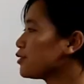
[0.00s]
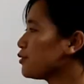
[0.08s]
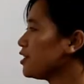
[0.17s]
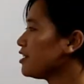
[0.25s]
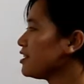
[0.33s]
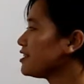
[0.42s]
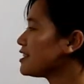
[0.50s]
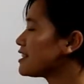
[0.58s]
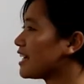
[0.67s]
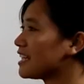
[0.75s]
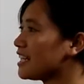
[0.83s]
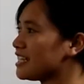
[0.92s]
So here's
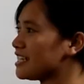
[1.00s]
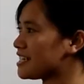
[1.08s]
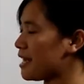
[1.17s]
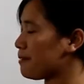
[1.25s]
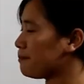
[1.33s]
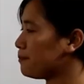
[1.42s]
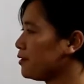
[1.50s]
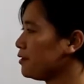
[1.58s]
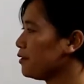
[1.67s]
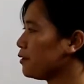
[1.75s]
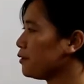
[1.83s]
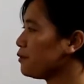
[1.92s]
the second
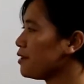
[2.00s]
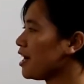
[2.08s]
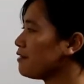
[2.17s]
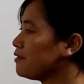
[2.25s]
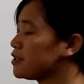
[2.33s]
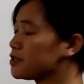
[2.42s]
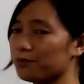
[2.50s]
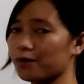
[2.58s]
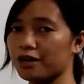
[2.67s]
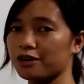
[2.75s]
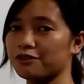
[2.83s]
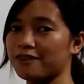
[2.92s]
example. We have the
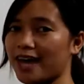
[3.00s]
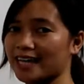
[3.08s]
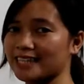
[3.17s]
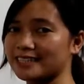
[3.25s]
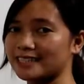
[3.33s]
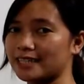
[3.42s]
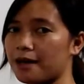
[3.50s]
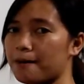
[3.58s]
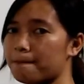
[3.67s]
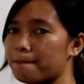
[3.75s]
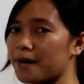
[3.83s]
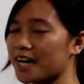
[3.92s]
square of x
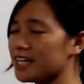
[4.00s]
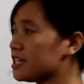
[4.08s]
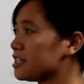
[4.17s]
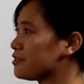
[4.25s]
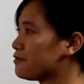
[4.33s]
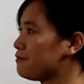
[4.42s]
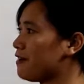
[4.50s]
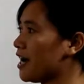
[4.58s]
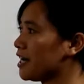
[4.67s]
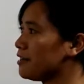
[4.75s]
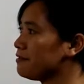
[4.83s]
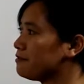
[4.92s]
minus
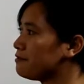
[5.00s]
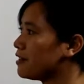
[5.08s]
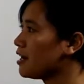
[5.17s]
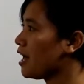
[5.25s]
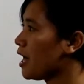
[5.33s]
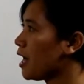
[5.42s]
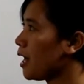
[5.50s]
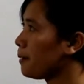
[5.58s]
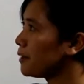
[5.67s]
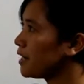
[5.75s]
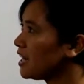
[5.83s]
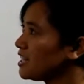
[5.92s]
5.
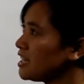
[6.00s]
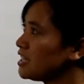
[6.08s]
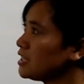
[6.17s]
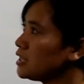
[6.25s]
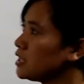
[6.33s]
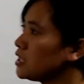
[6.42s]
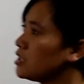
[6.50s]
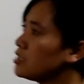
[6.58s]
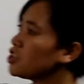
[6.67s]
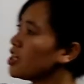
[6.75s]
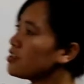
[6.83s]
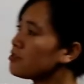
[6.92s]
Applying
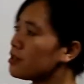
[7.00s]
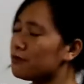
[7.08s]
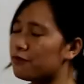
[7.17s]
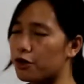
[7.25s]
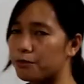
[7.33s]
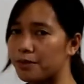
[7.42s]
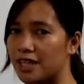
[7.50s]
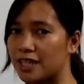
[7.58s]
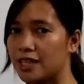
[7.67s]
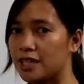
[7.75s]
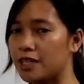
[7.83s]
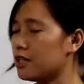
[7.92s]
the general
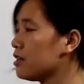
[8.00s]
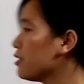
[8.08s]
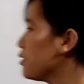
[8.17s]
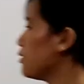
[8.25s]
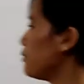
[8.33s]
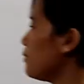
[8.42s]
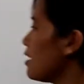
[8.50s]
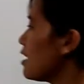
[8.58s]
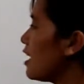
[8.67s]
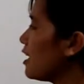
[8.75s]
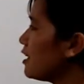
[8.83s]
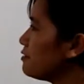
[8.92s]
formula here,
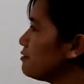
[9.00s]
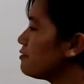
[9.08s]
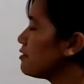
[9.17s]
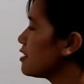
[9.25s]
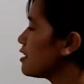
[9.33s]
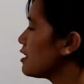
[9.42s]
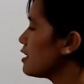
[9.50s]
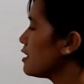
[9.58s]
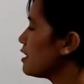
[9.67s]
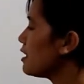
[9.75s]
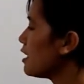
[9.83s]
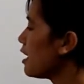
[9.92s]
we have
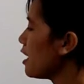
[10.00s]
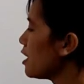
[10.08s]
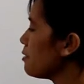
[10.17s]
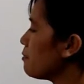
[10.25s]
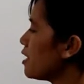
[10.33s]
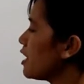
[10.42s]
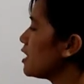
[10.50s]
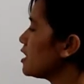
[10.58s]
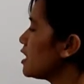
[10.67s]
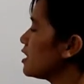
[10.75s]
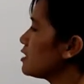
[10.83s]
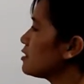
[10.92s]
a
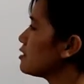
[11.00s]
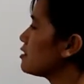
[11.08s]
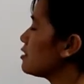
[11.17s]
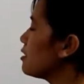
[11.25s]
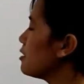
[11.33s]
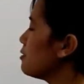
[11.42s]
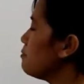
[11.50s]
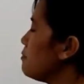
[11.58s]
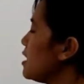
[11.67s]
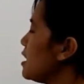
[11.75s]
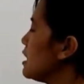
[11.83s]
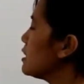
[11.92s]
minus
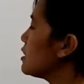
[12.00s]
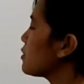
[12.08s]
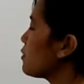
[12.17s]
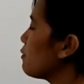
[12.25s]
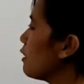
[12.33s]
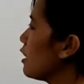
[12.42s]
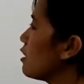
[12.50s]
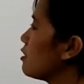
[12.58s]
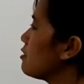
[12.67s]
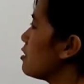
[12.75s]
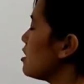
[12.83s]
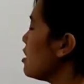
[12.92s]
b
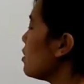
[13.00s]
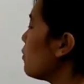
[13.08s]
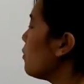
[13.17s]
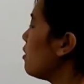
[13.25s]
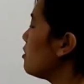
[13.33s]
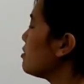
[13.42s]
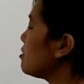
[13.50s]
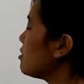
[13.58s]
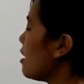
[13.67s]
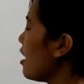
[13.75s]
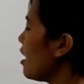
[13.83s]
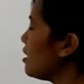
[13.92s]
squared equals
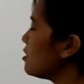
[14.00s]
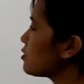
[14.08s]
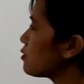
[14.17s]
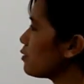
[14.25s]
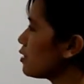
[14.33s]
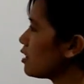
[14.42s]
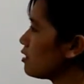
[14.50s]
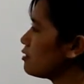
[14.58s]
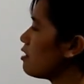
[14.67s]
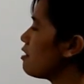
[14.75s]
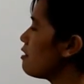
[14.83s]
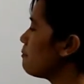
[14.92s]
a squared